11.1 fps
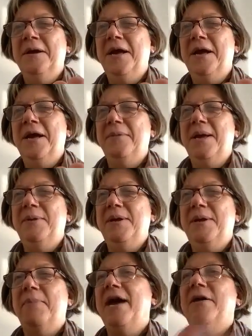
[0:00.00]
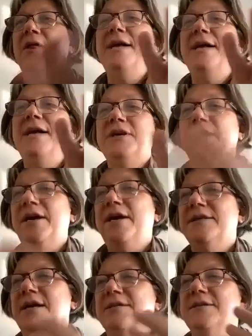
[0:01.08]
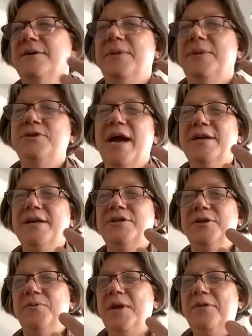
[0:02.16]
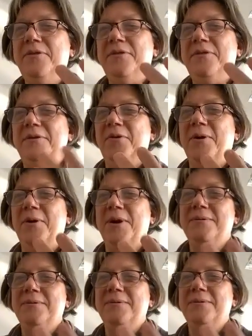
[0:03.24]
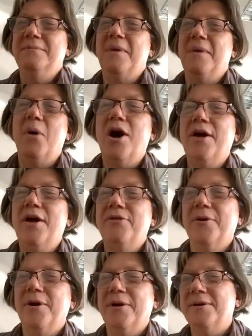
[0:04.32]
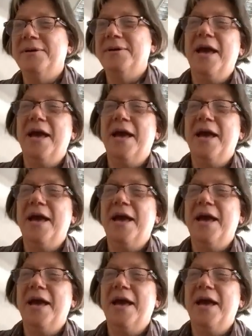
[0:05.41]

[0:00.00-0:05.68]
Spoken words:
and maybe biologically it's got some interaction with a moth or a